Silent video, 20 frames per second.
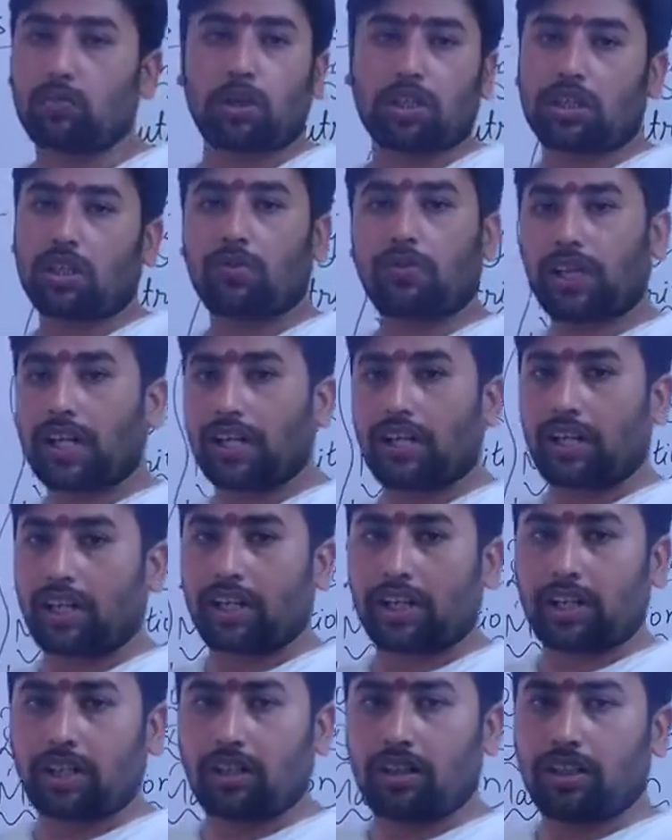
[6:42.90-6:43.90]
water we are
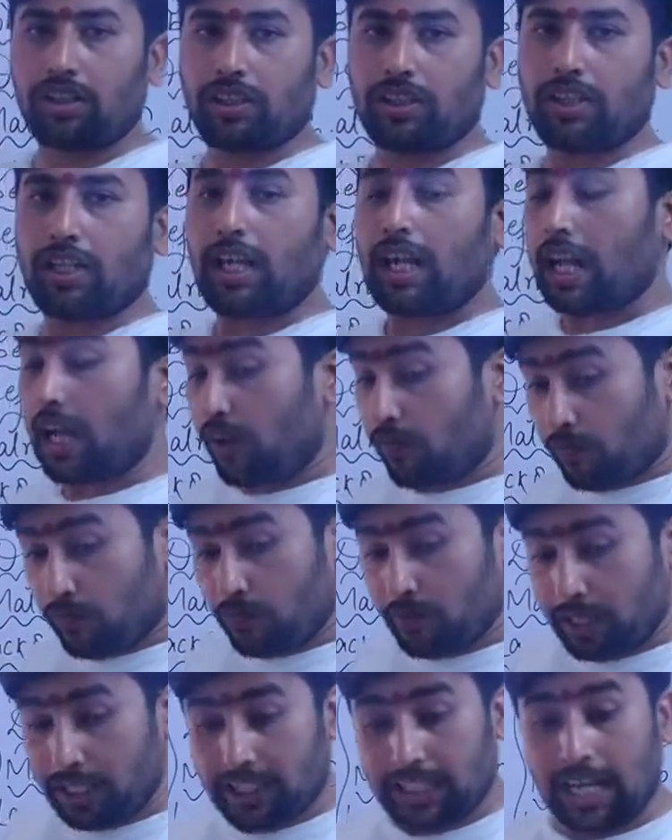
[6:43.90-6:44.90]
drinking only.
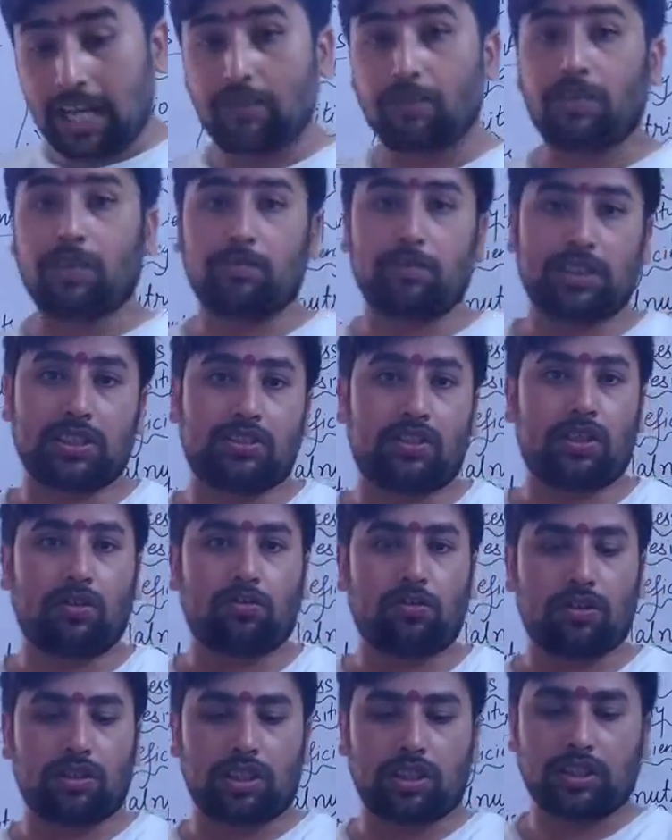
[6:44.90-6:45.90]
Every time we must drink
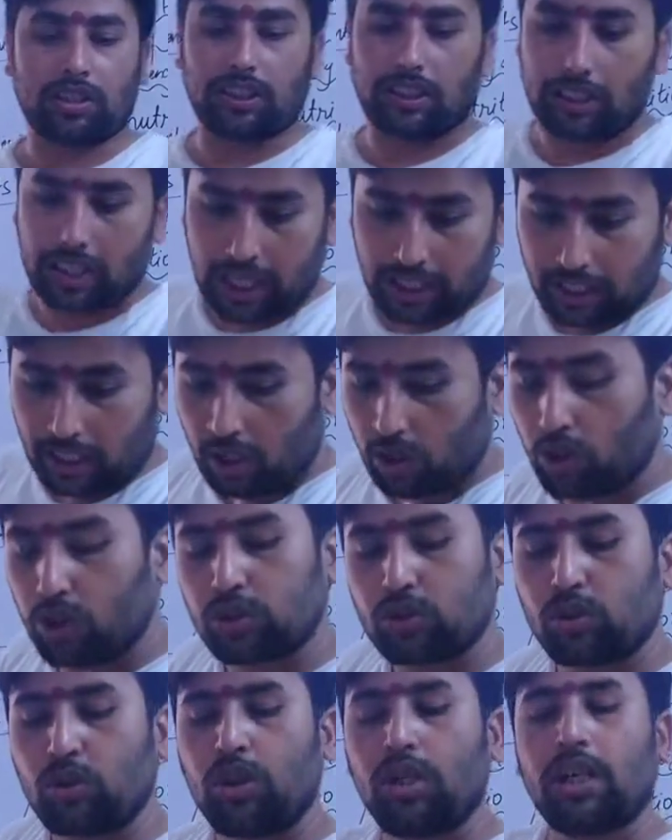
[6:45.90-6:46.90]
water. See, right now
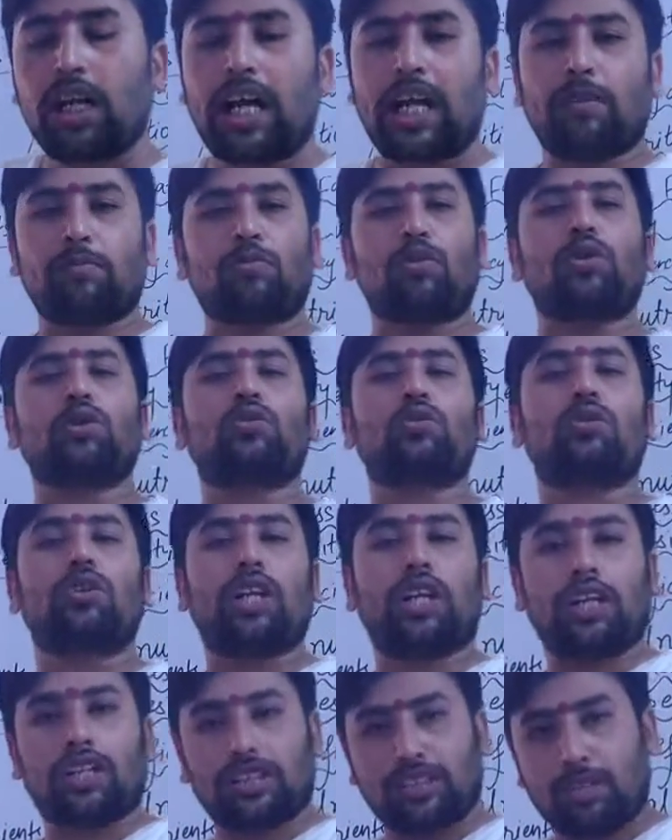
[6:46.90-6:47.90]
also I am going to
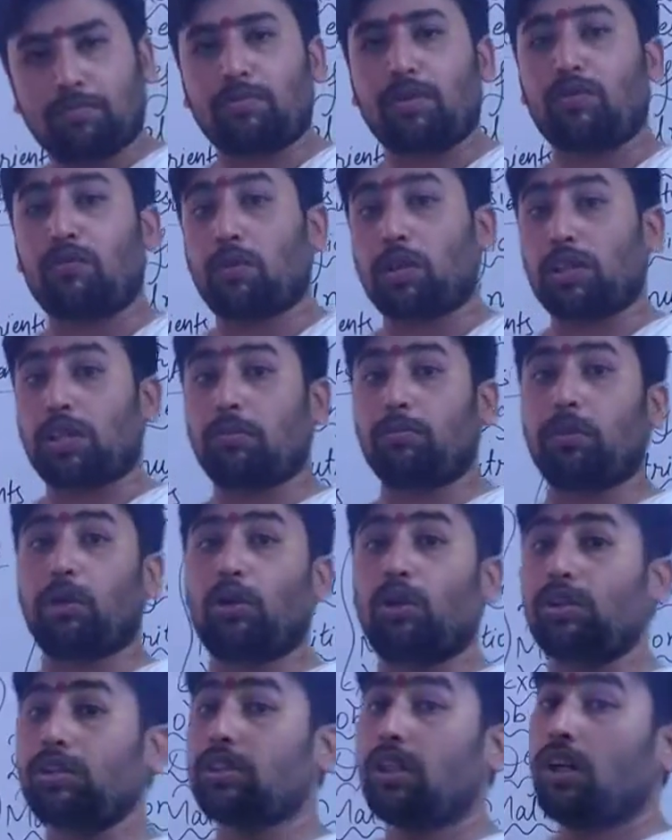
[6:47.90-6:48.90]
drink a sip of water
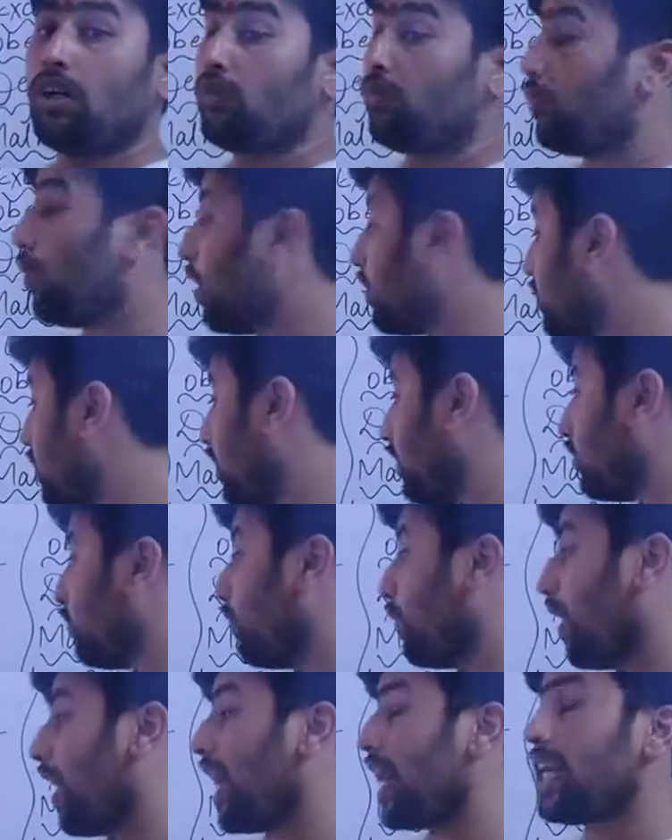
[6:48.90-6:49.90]
because water is
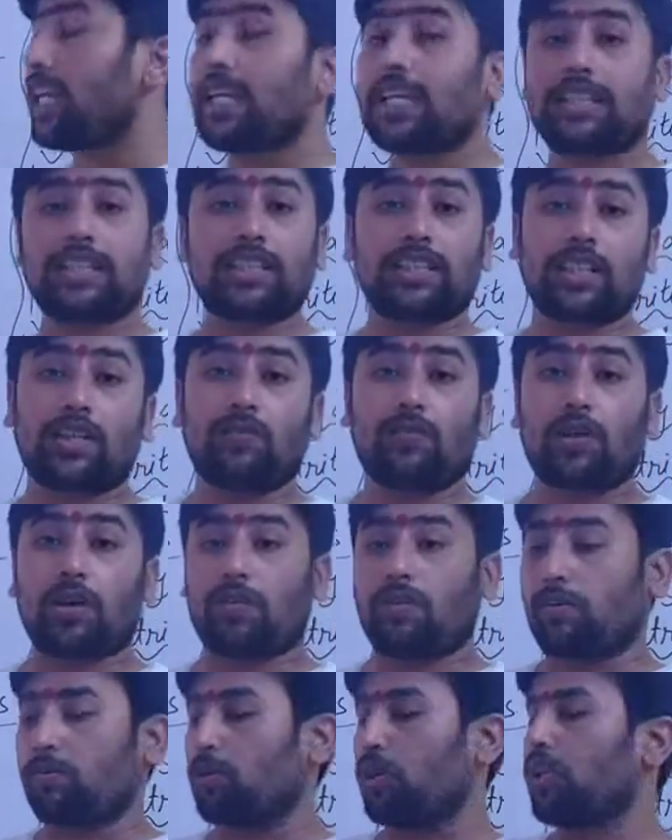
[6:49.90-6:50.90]
very necessary for
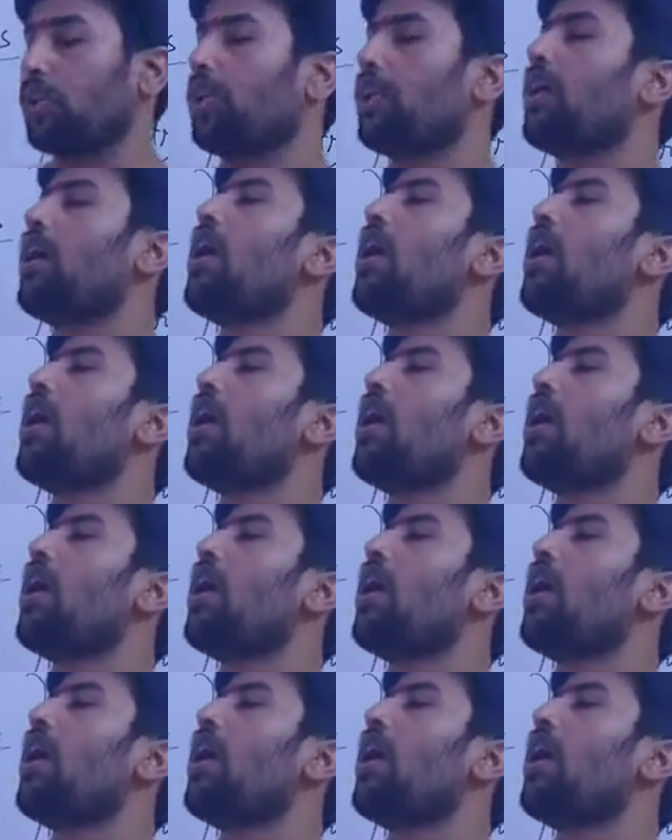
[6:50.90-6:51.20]
our body.